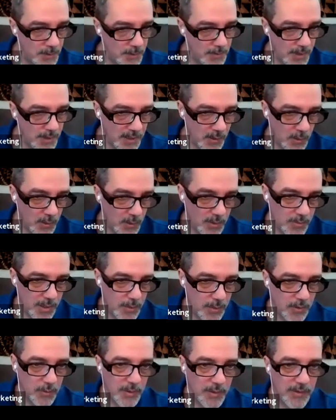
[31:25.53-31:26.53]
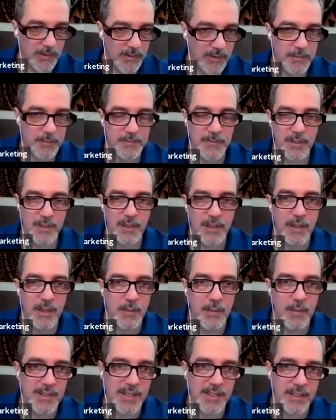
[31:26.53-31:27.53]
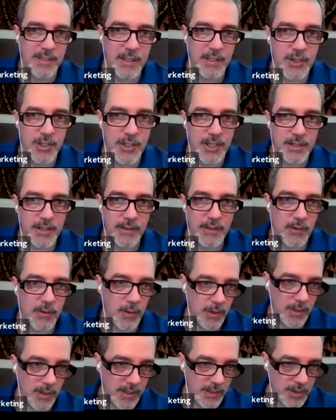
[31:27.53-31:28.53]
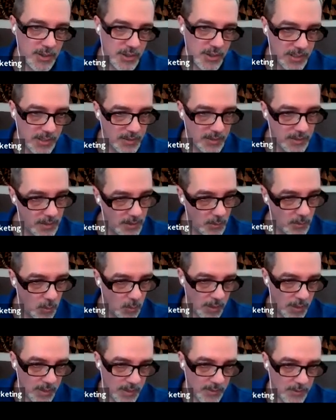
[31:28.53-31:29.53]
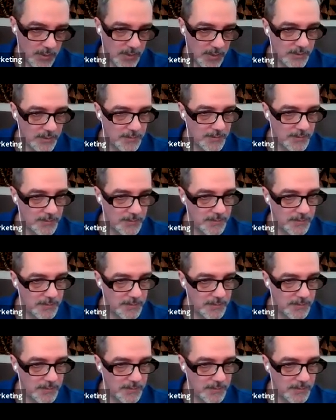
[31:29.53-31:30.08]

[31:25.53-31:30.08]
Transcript: I've got to go in paper space here. My detail sheet is currently sheet 100.